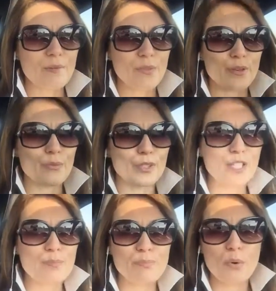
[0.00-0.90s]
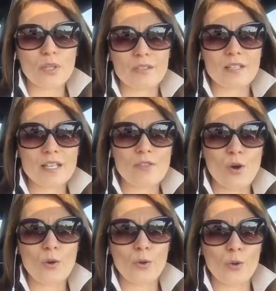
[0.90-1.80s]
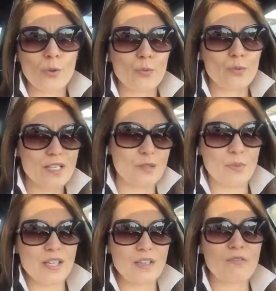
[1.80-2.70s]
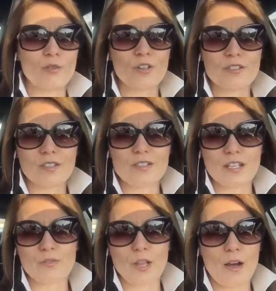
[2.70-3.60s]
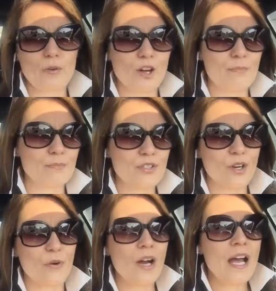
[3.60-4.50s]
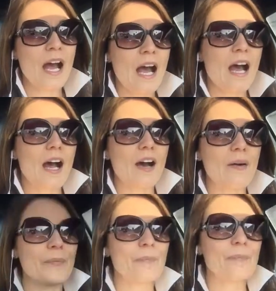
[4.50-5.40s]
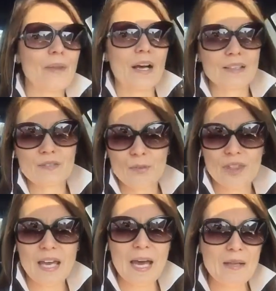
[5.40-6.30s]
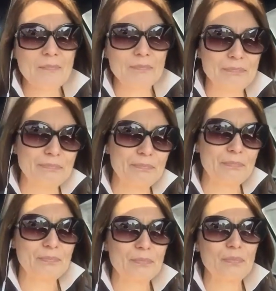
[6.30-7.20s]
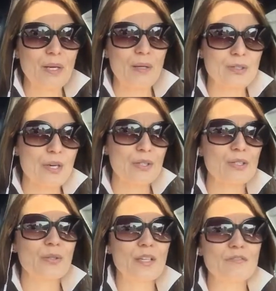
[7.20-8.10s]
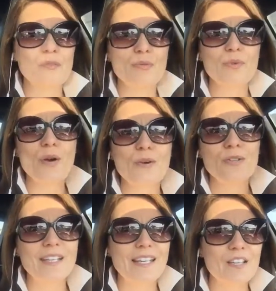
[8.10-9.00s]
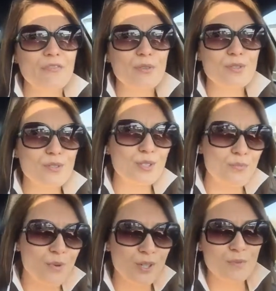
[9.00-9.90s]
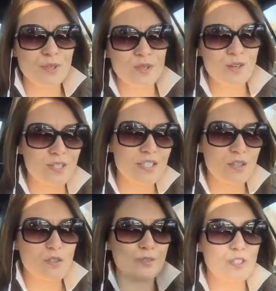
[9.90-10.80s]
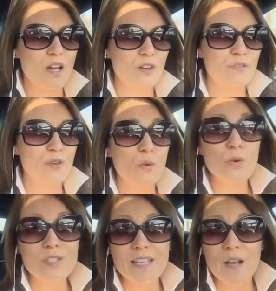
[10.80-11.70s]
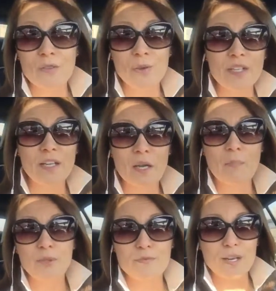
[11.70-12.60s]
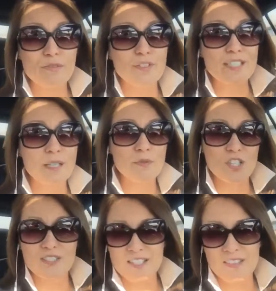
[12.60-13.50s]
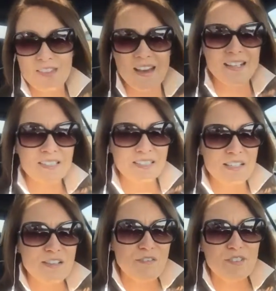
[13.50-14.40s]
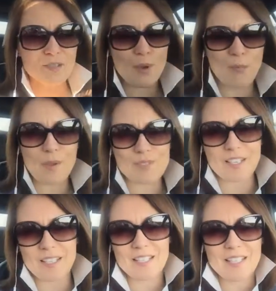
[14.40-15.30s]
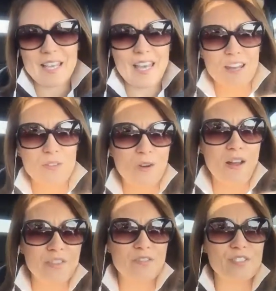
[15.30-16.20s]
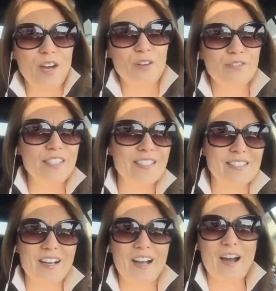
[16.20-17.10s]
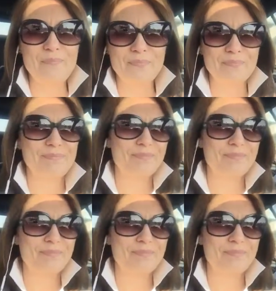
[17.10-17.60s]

They're really important in the whole recipe for a successful outcome. So I'll leave you with that. I'll talk to you again from the road. And if you're interested in working with an architectural photographer or downloading a couple of my free tip sheets online, visit my website at heatherconleyphotography.com.